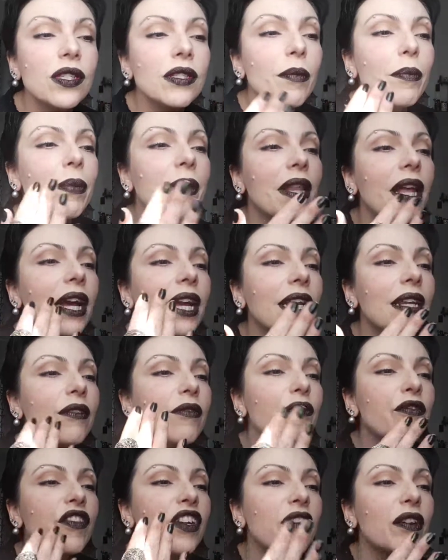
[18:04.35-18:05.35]
You just
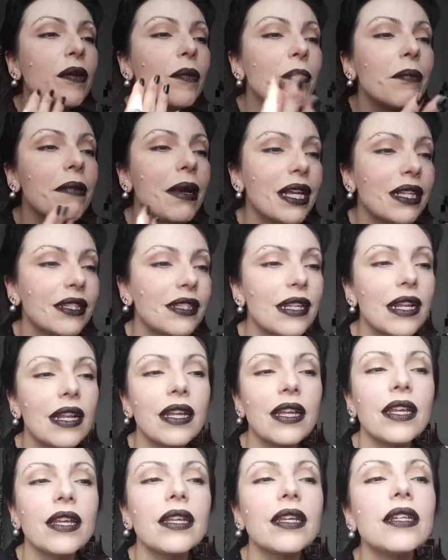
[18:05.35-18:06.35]
applied it very
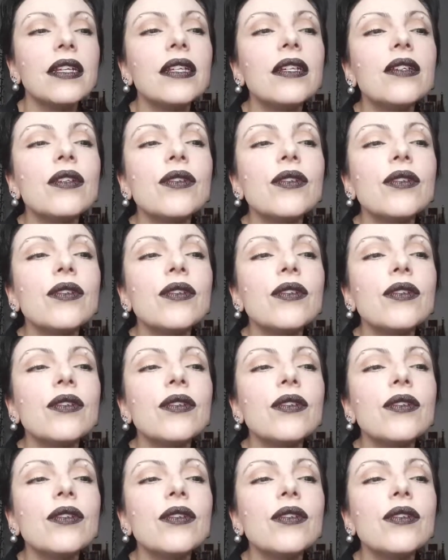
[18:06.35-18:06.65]
messily,